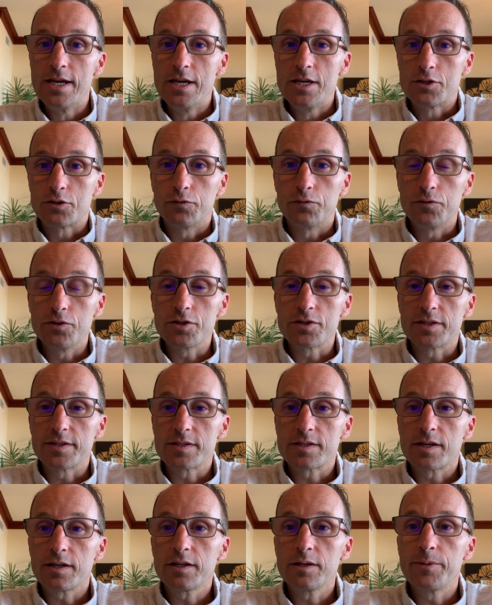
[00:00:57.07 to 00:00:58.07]
So first,
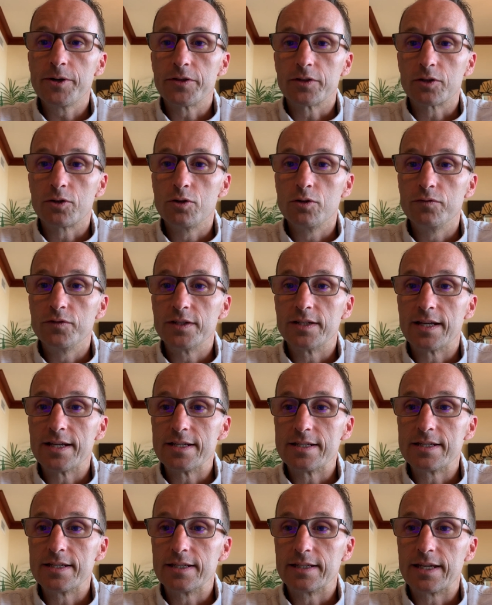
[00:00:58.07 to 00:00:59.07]
let's talk about the
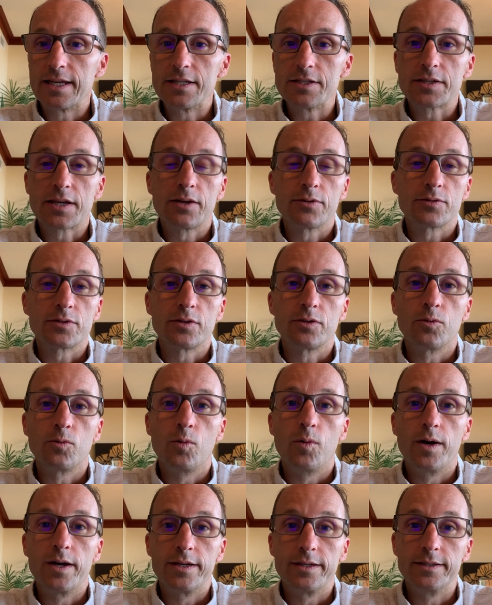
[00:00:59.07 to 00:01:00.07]
COVID-19 case counts in
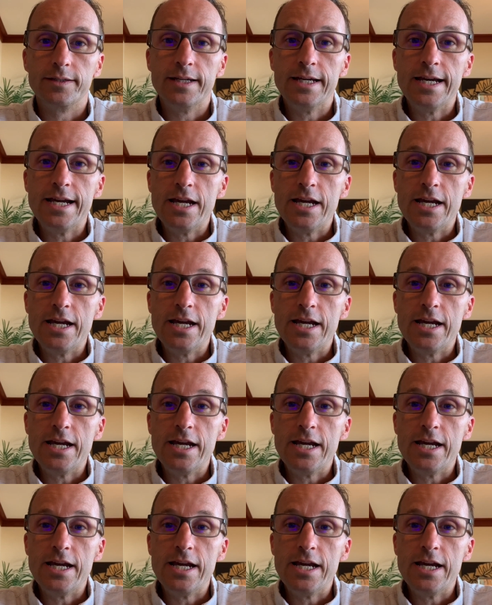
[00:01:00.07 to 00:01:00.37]
Hawaii.